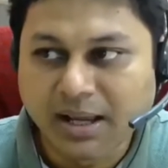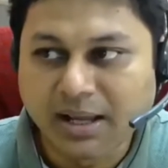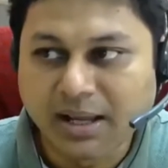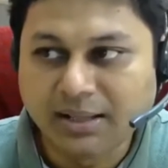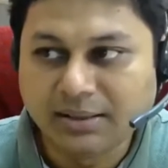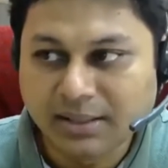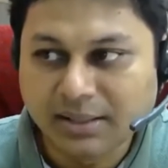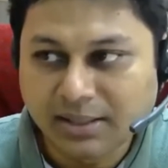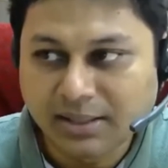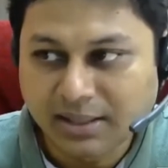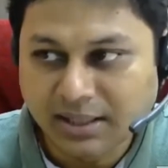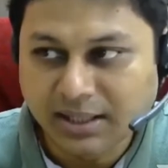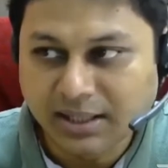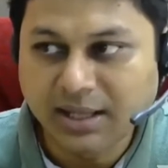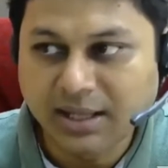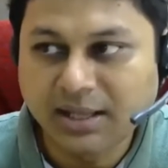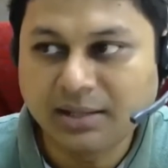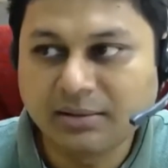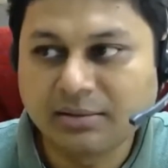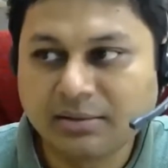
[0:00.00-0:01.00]
and then
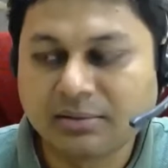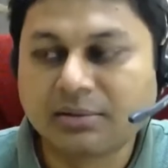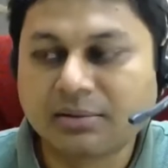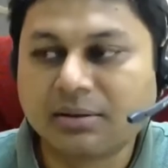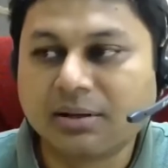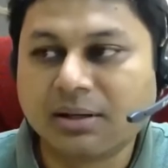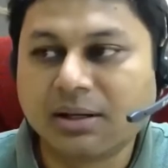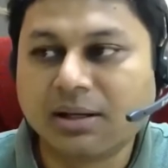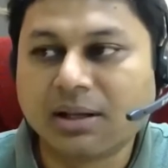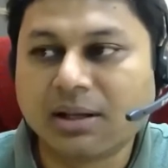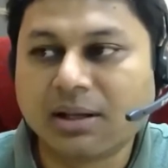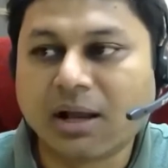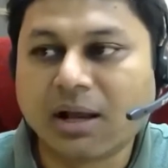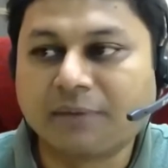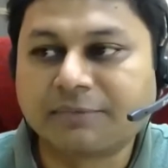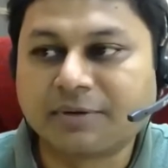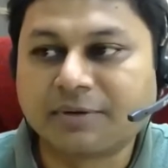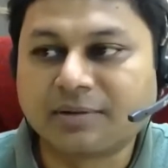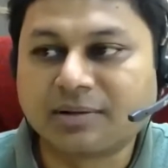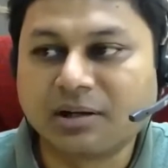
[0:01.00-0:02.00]
again
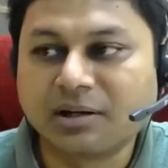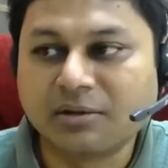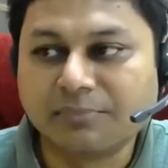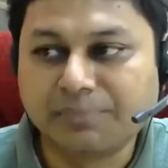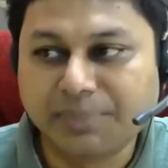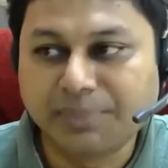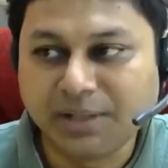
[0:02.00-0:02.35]
after a certain